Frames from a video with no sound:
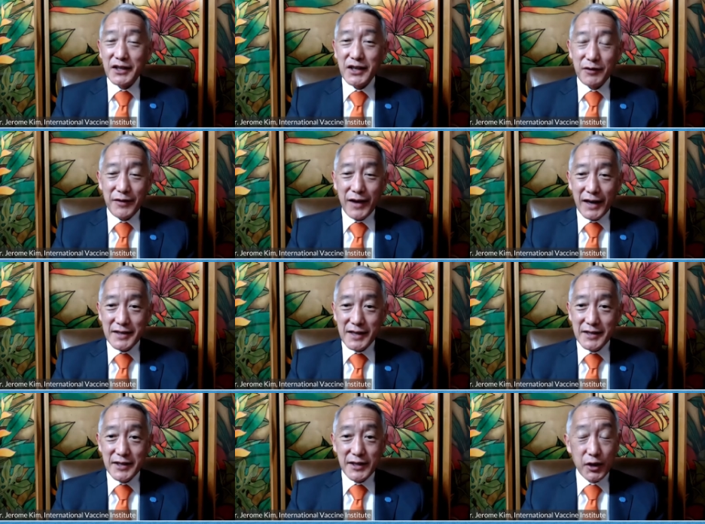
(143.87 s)
HIV
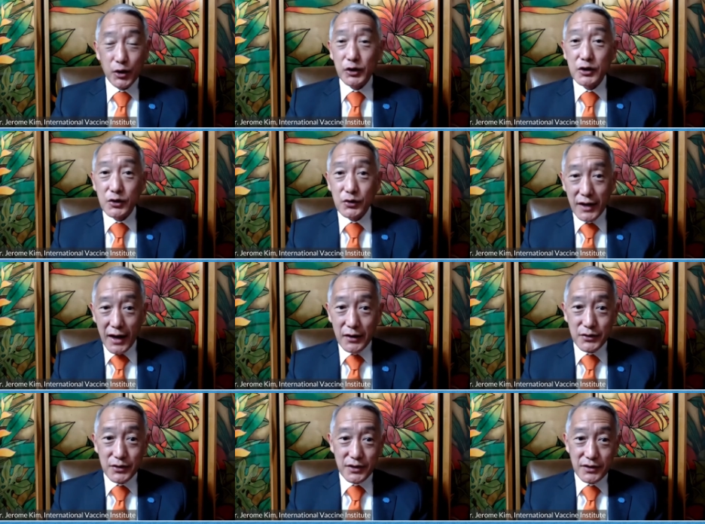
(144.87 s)
vaccines in the early
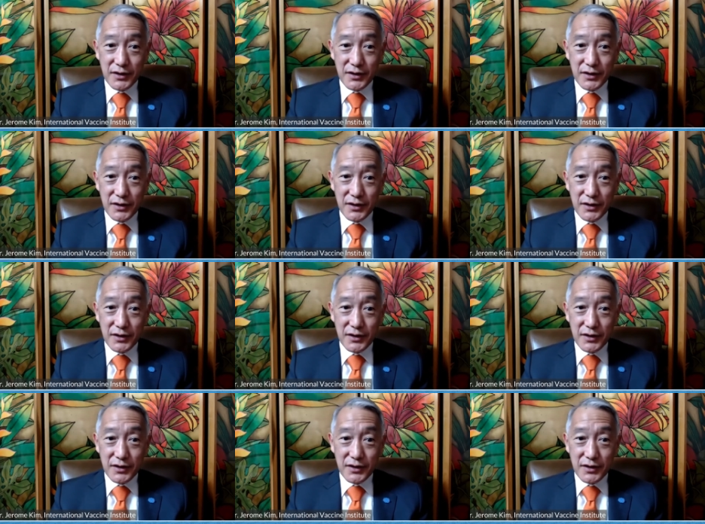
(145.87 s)
2000s,